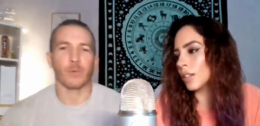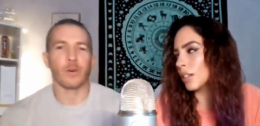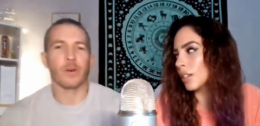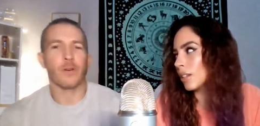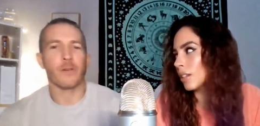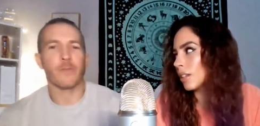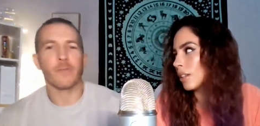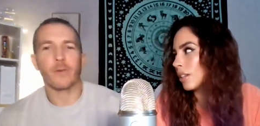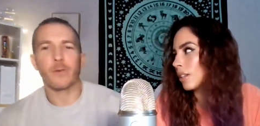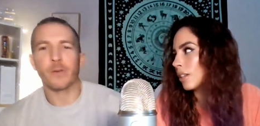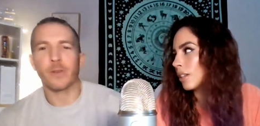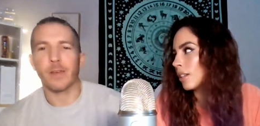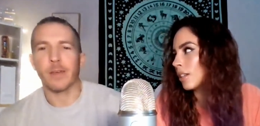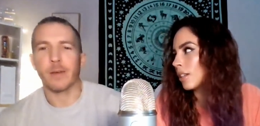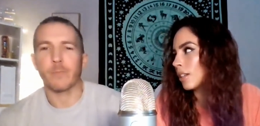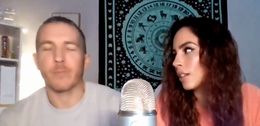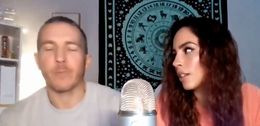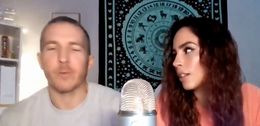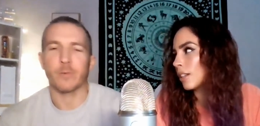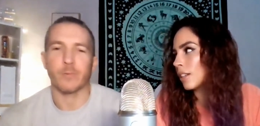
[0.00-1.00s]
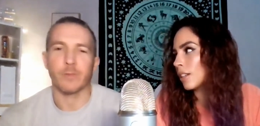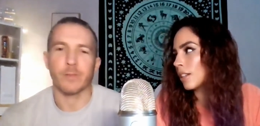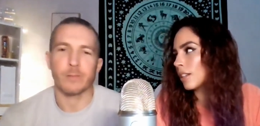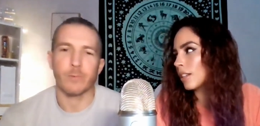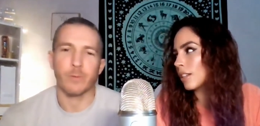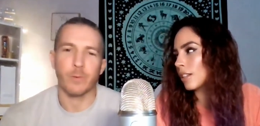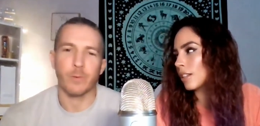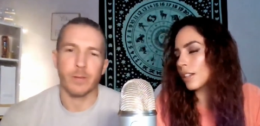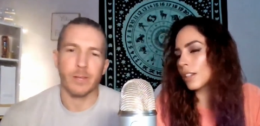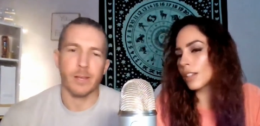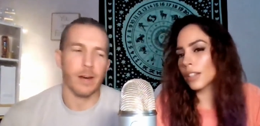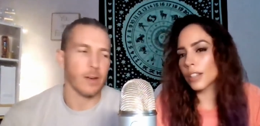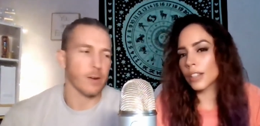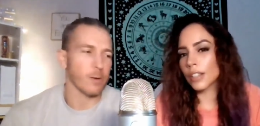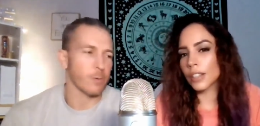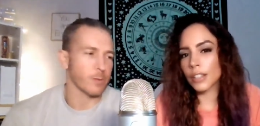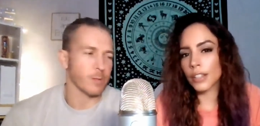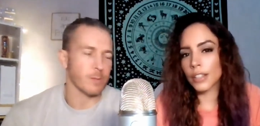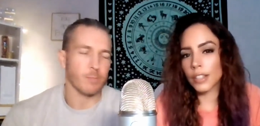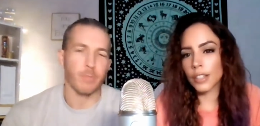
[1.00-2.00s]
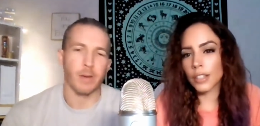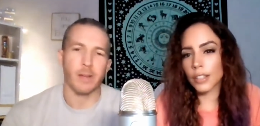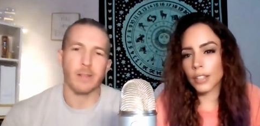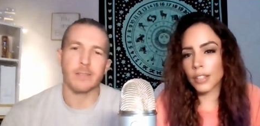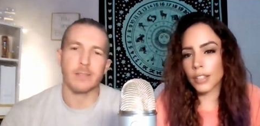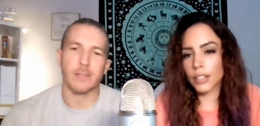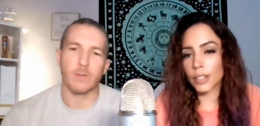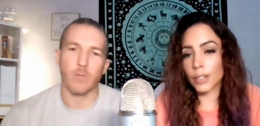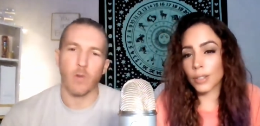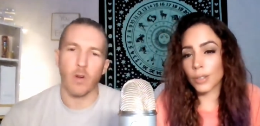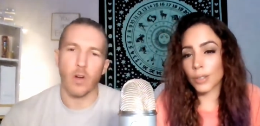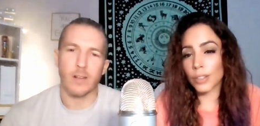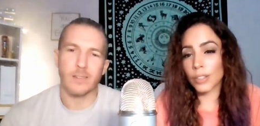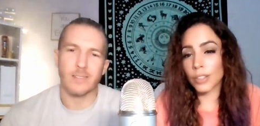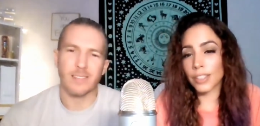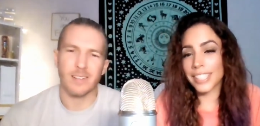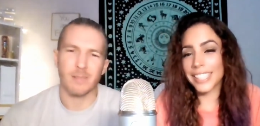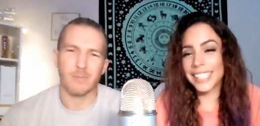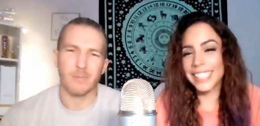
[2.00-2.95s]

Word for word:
Speaker 1: well, her phone name when we when we got her was Betsy Ross, and